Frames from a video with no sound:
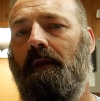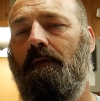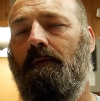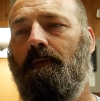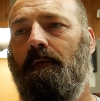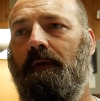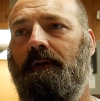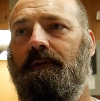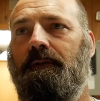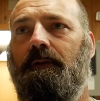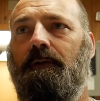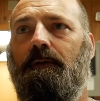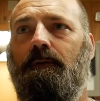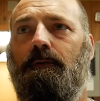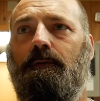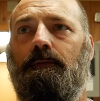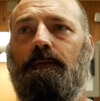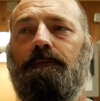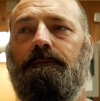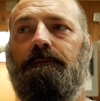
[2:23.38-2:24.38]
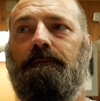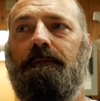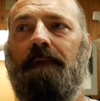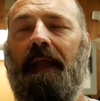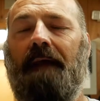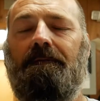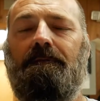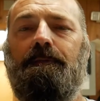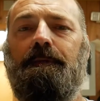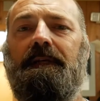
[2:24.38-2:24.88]
what you
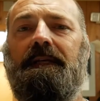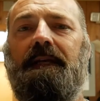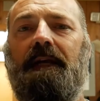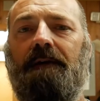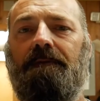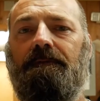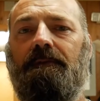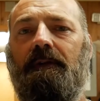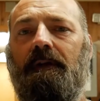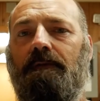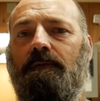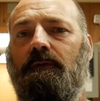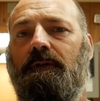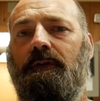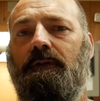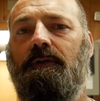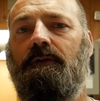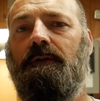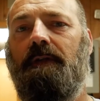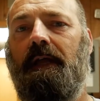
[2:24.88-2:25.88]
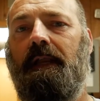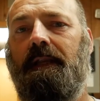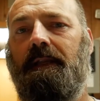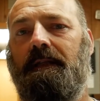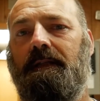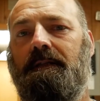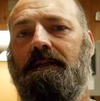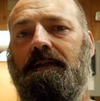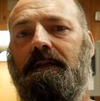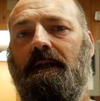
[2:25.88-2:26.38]
have to be careful of when you do that
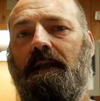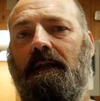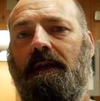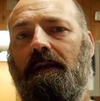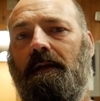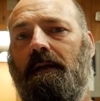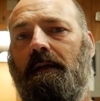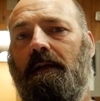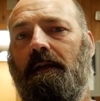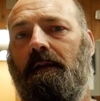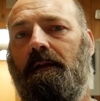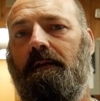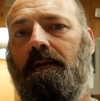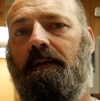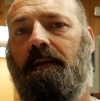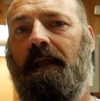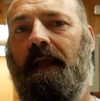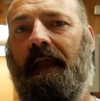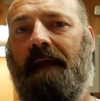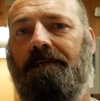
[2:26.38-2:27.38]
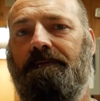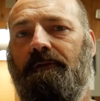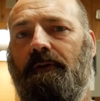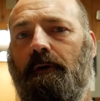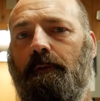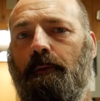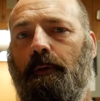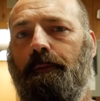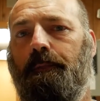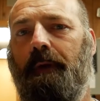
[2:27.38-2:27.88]
is they have
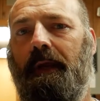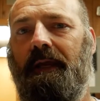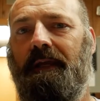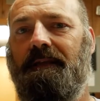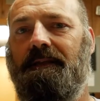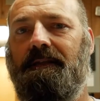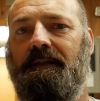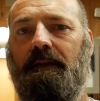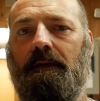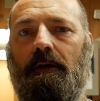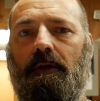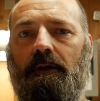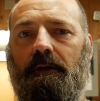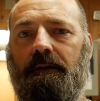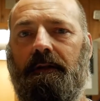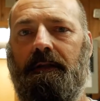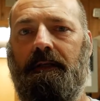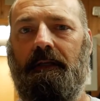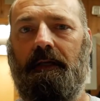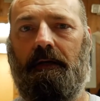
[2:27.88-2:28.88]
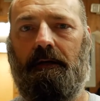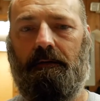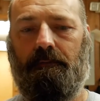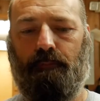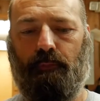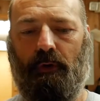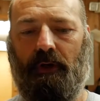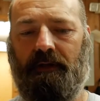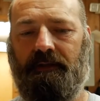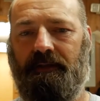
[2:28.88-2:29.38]
thermal paste on the
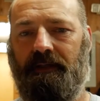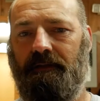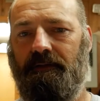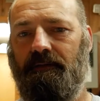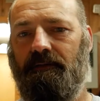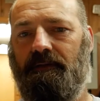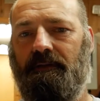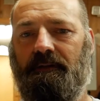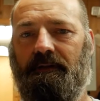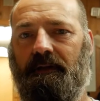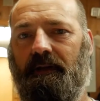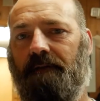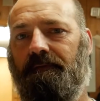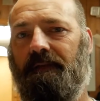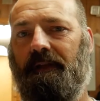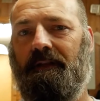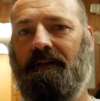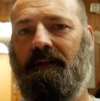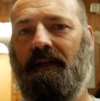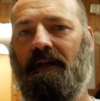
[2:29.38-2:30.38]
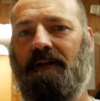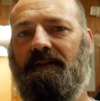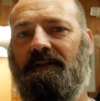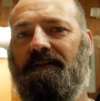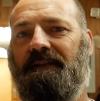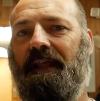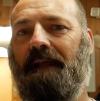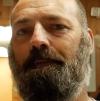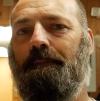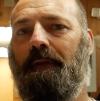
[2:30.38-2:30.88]
processors and stuff that
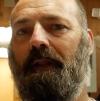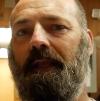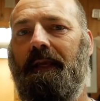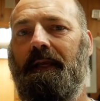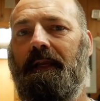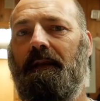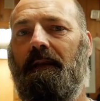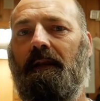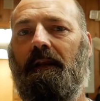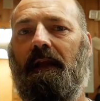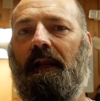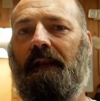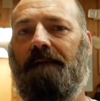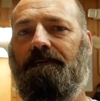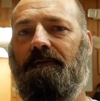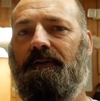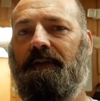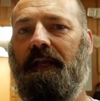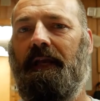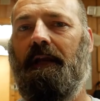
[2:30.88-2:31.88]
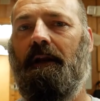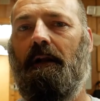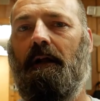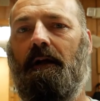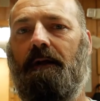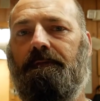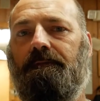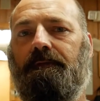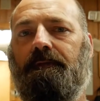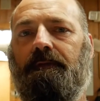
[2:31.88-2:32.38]
touches that plate. And if you take it
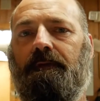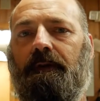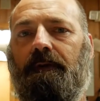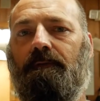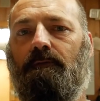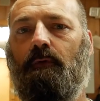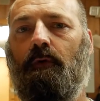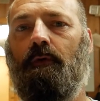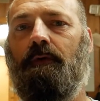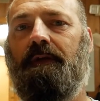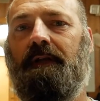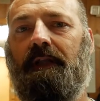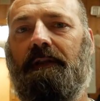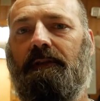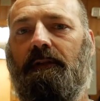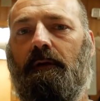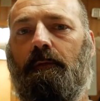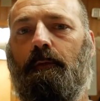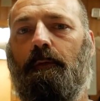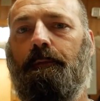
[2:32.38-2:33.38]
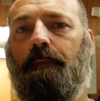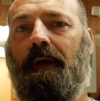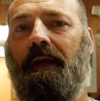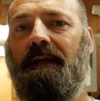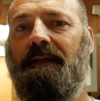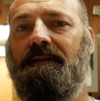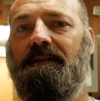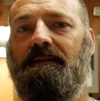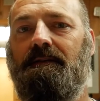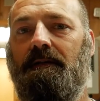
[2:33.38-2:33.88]
off, you've ruined that thermal
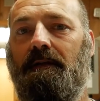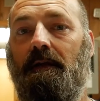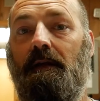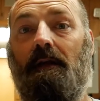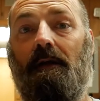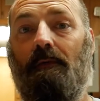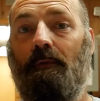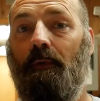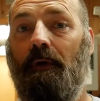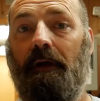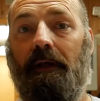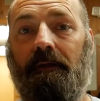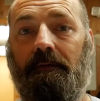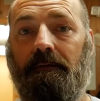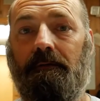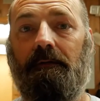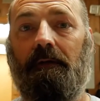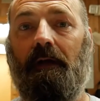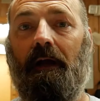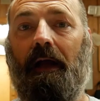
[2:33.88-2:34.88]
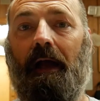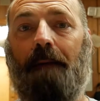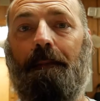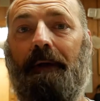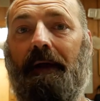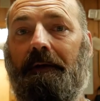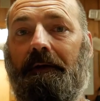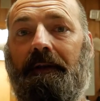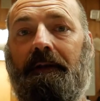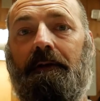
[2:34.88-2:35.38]
paste. Well, I'm
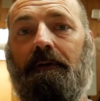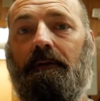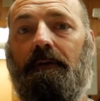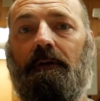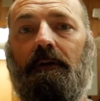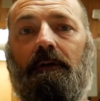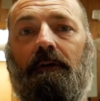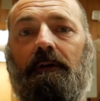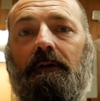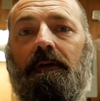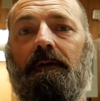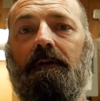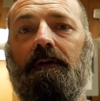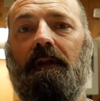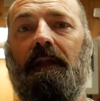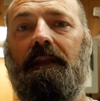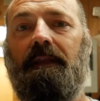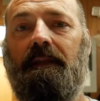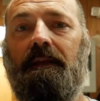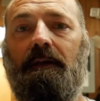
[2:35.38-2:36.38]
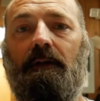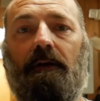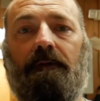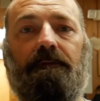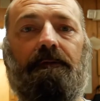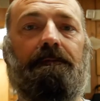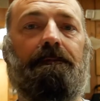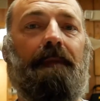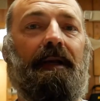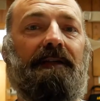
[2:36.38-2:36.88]
out here in the
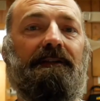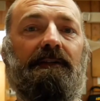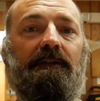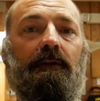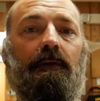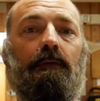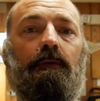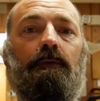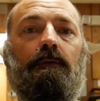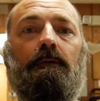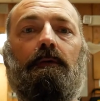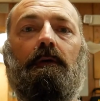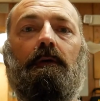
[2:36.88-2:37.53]
Gulf of Mexico,